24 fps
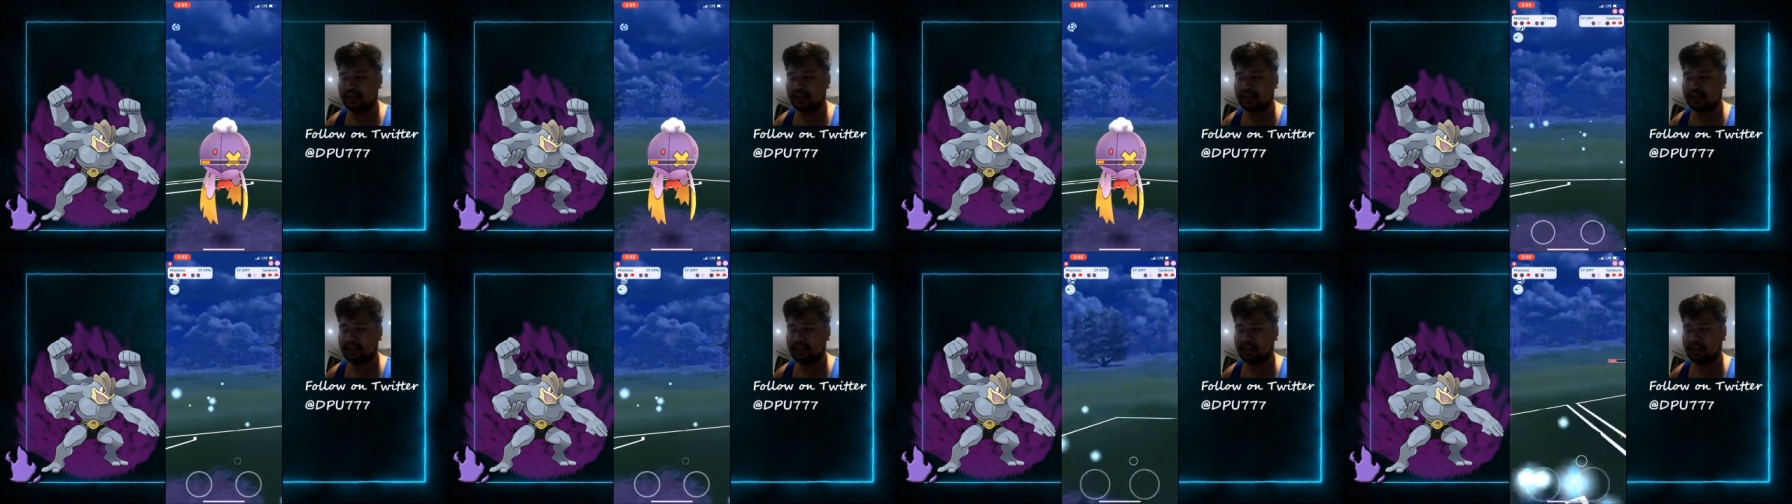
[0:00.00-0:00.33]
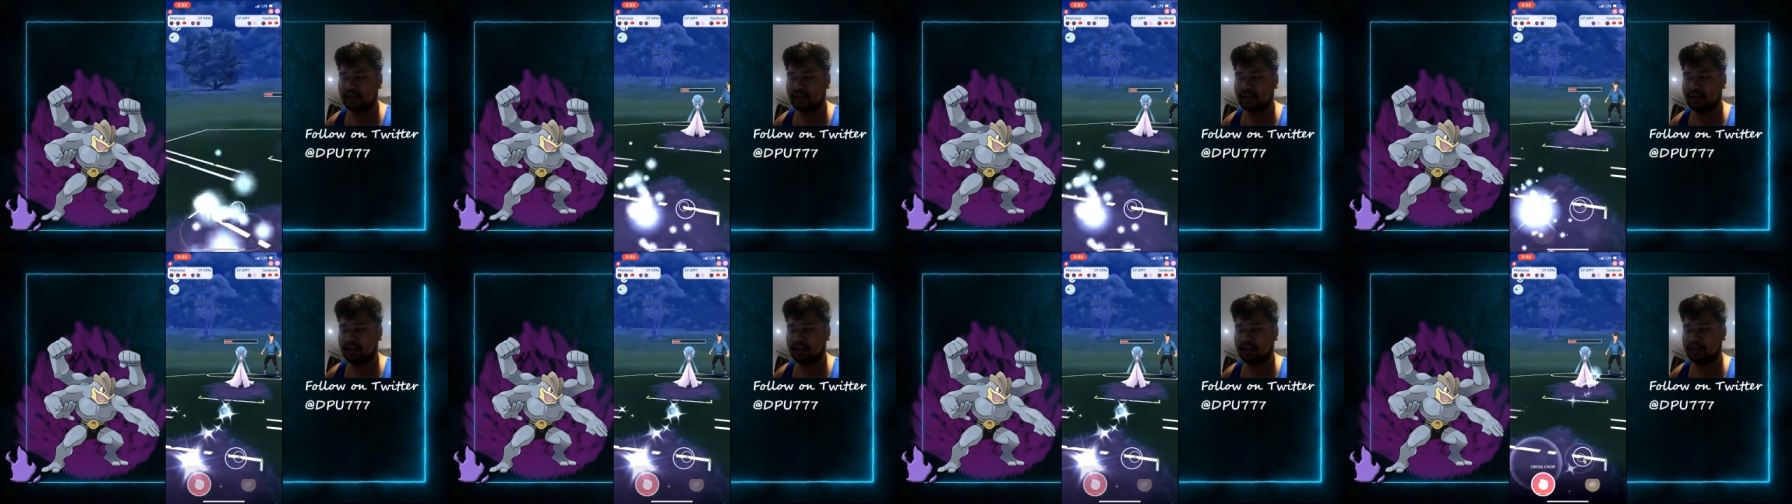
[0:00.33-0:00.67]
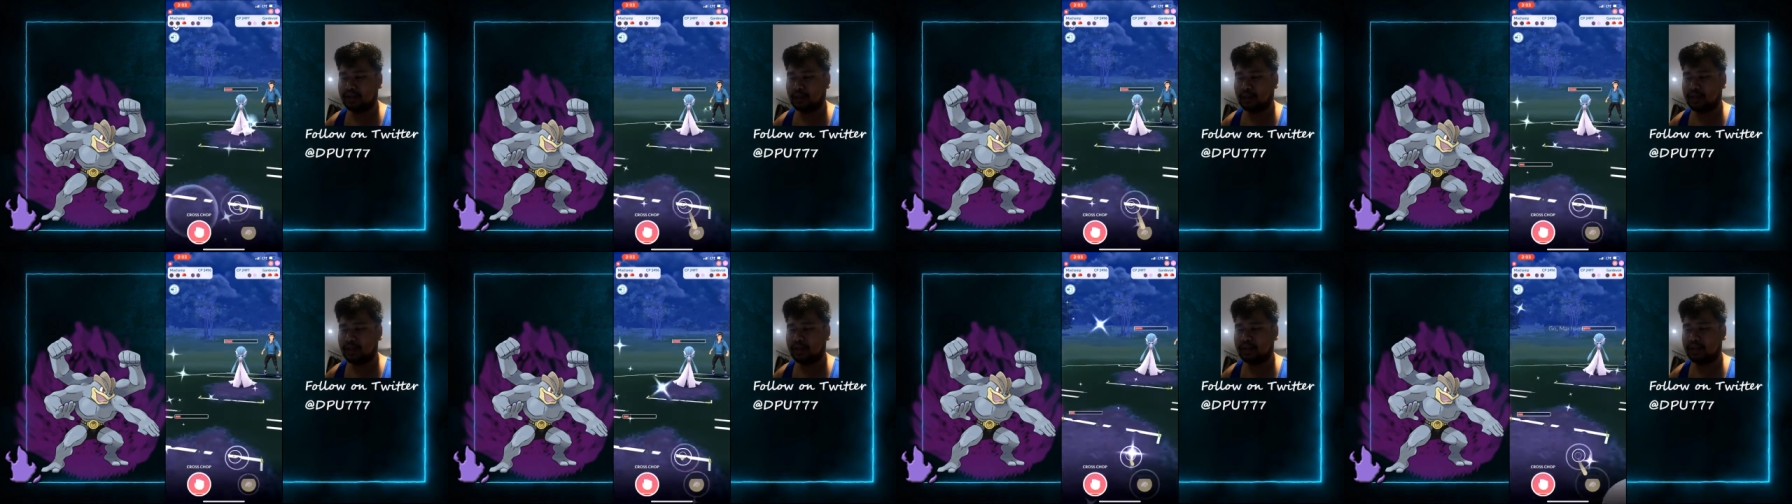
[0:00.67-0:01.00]
so it does
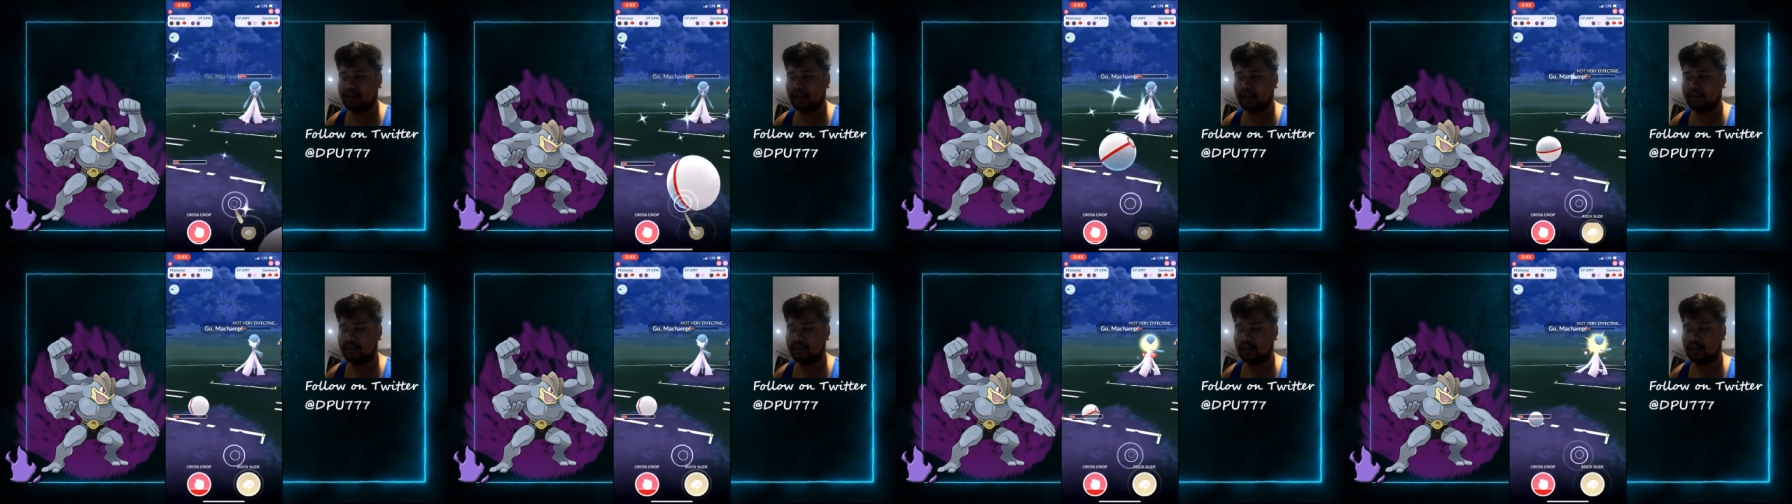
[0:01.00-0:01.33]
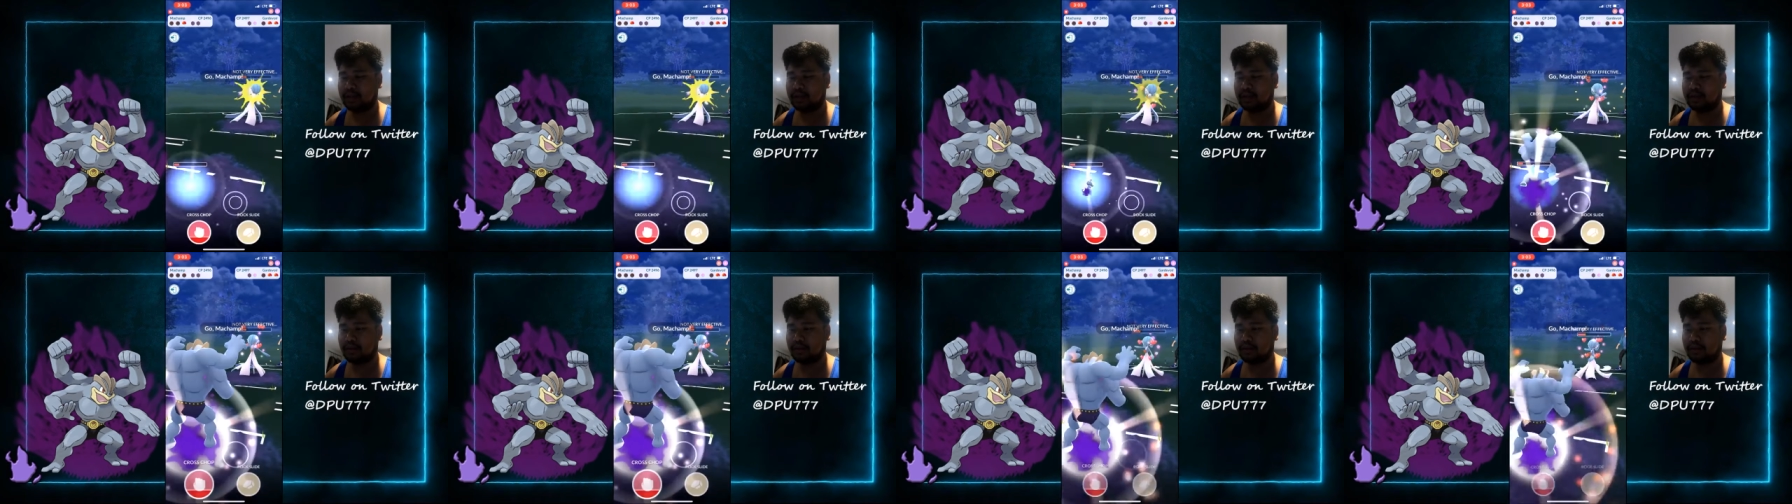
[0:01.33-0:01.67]
one-shot me, so